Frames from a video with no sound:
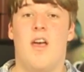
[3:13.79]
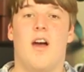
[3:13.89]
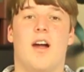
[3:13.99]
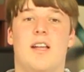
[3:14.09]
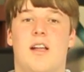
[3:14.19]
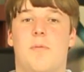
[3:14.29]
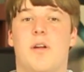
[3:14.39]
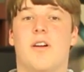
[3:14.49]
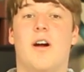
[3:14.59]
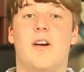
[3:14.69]
Alright, now we
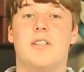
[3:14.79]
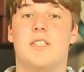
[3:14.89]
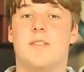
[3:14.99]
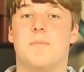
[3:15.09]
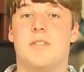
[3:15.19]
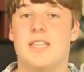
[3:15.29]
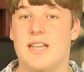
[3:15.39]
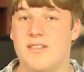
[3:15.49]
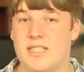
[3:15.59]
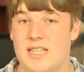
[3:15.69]
are on to some
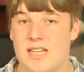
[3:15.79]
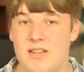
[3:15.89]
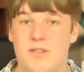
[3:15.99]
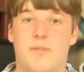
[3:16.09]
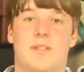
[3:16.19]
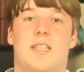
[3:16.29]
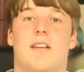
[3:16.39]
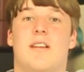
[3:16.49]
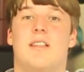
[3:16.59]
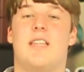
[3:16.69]
DLC news.
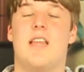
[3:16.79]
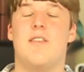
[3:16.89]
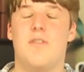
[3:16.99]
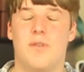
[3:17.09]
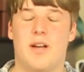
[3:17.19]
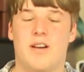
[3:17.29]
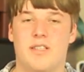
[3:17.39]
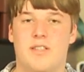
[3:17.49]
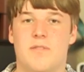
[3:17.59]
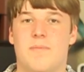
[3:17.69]
There is a new
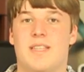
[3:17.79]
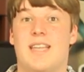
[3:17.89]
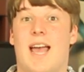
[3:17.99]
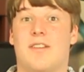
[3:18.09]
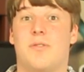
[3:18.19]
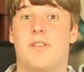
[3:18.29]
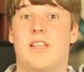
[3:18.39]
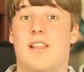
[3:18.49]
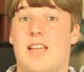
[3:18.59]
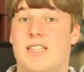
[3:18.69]
costume that's actually
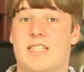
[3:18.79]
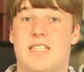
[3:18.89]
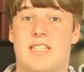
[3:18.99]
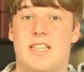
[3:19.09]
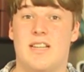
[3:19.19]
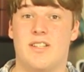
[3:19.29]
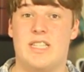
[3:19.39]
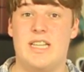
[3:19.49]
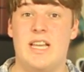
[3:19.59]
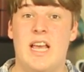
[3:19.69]
licensed
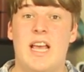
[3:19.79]
DLC.